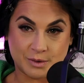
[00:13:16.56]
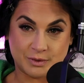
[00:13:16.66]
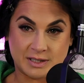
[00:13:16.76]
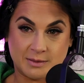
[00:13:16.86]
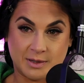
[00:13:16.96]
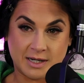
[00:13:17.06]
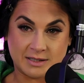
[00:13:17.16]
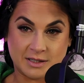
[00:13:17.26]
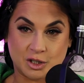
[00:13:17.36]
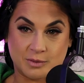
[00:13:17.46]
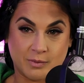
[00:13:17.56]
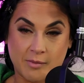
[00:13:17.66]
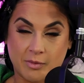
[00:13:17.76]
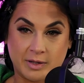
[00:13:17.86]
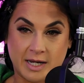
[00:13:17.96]
with CBS, and she
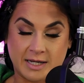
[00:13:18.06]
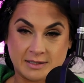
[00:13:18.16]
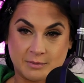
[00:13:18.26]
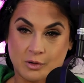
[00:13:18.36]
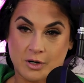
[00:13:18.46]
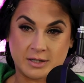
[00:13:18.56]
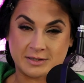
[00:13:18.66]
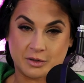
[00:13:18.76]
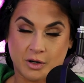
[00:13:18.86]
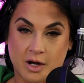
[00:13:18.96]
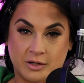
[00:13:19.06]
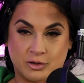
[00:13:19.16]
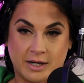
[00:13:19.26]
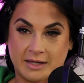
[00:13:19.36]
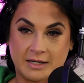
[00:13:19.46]
probably has some clause in her
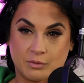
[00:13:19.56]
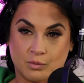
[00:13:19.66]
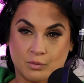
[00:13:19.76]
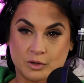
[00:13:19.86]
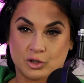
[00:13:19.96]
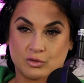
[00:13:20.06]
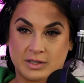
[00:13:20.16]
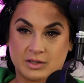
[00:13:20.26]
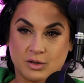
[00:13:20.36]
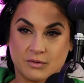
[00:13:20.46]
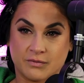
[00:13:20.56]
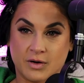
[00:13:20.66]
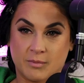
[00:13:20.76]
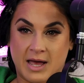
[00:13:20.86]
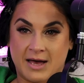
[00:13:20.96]
contract that restricts her
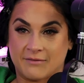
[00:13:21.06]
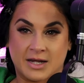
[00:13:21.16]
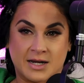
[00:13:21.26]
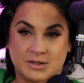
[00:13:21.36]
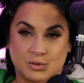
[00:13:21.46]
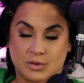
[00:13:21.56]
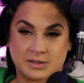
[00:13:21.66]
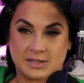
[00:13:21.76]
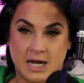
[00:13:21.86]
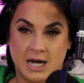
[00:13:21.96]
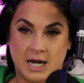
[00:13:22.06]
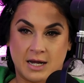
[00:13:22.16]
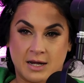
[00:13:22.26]
from having any sort of say